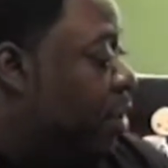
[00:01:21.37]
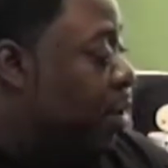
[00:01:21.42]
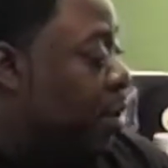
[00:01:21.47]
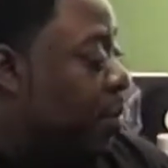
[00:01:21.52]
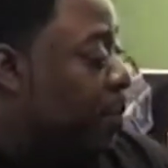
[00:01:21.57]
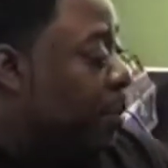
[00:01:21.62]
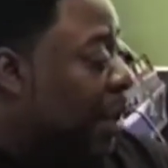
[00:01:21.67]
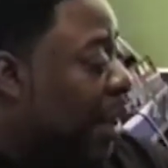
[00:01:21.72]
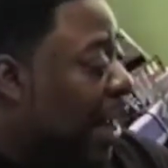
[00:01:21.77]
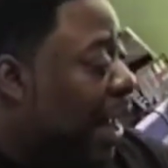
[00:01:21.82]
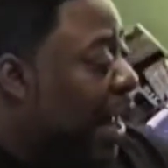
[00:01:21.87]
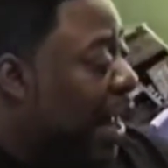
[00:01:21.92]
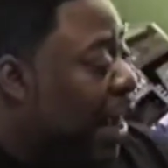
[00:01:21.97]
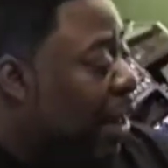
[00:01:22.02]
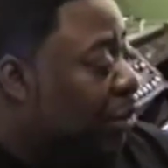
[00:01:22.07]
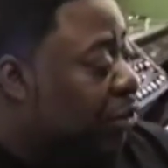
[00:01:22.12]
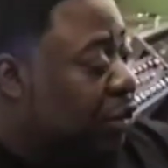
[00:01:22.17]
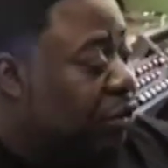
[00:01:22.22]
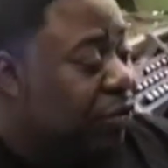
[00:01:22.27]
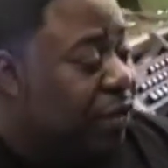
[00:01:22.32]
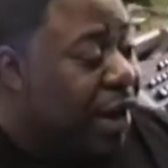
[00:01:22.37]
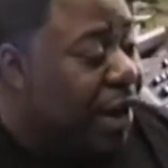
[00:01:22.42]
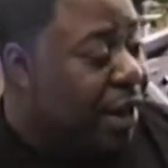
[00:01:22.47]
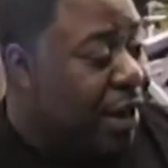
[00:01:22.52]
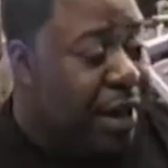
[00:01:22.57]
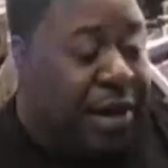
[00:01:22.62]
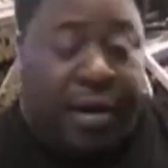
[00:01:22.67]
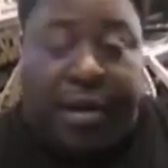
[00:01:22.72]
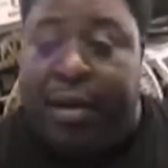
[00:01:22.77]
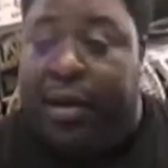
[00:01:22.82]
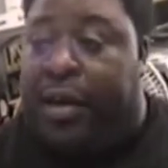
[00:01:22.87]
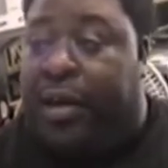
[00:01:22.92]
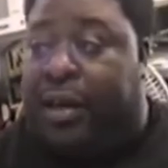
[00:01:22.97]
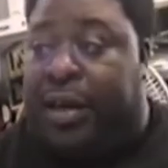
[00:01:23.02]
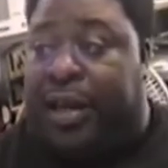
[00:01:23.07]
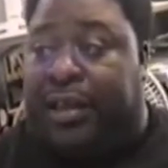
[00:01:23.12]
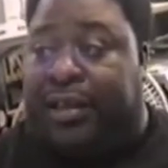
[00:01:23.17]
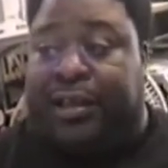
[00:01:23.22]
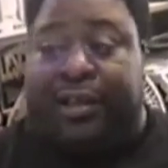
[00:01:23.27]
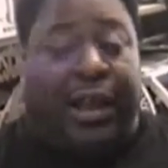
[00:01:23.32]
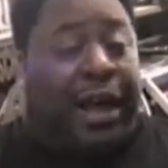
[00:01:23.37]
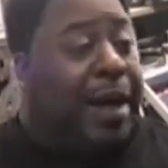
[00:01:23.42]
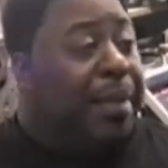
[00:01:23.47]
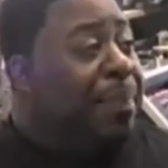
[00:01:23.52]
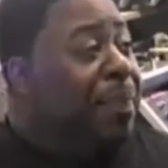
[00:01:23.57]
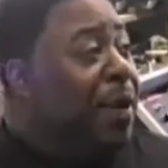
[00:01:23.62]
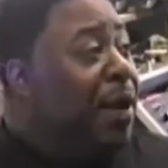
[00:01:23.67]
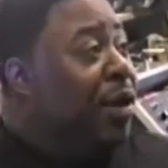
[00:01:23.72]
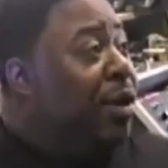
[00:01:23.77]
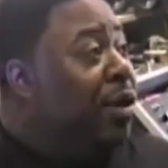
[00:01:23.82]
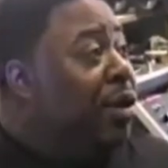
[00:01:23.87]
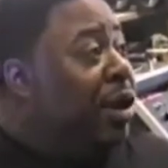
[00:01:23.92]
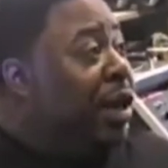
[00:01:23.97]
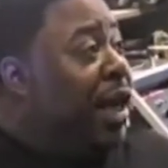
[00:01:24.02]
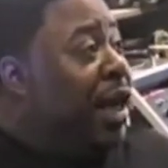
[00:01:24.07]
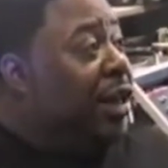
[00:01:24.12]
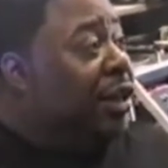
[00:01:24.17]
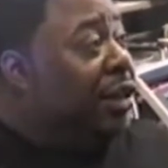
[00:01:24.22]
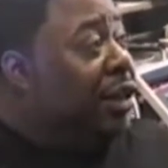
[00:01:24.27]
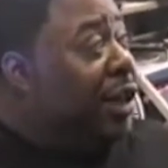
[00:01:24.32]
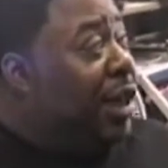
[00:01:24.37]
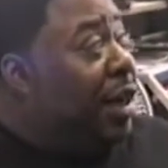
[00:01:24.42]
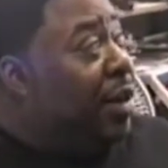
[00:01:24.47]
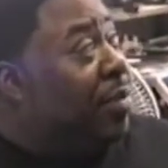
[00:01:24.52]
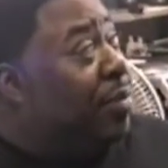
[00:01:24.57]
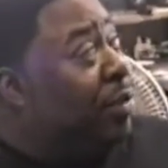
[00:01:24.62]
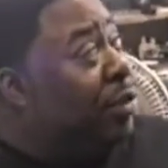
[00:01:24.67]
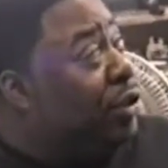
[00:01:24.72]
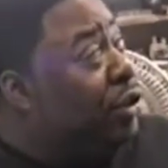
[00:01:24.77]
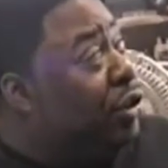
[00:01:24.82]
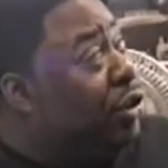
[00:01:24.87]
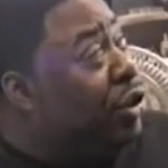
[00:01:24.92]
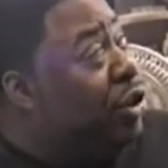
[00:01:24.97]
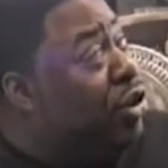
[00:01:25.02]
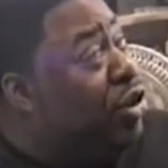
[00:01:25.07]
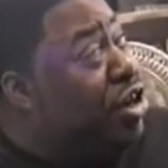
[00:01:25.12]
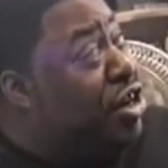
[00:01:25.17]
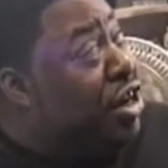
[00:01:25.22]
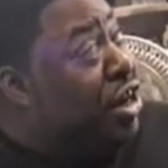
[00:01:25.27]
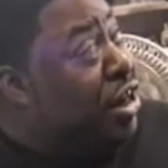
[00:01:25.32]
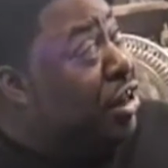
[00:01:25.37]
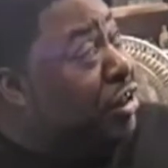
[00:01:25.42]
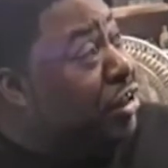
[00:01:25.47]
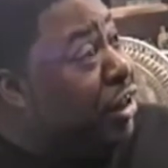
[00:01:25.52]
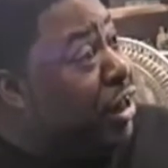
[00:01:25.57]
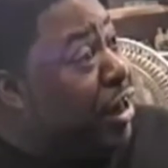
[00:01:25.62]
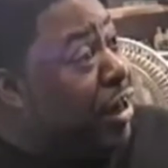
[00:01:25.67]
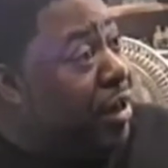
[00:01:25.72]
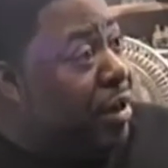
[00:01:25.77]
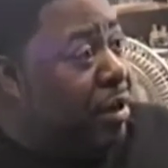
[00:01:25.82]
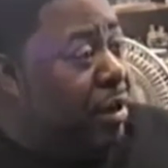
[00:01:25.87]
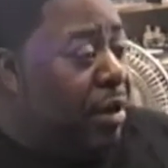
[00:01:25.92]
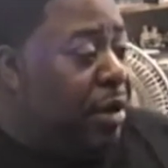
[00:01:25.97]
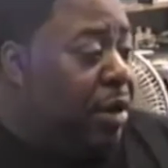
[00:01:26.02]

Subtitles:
You play a house record, they stop, they look at you like, what you doing, DJ?